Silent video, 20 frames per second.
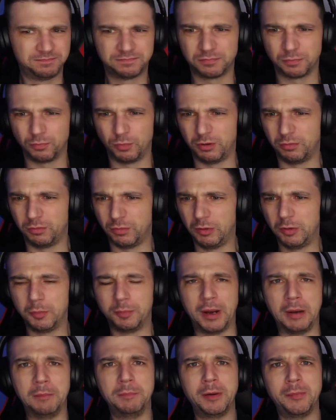what were
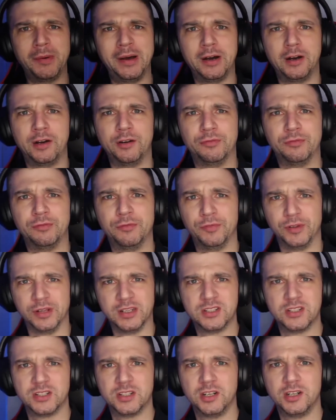Bam Bam out of?
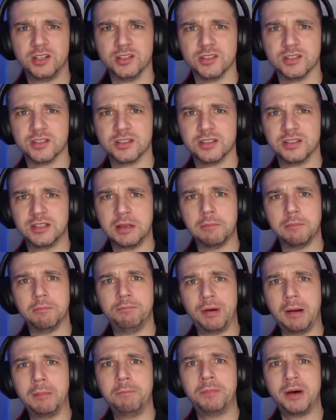Flintstones. Didn't
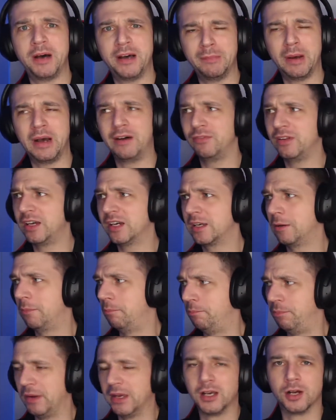Bam Bam have like a
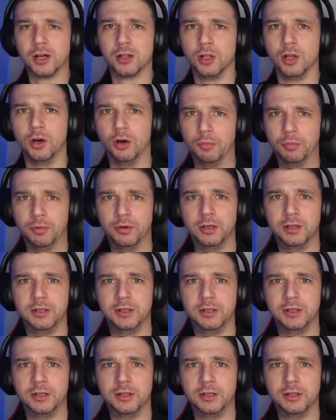big club?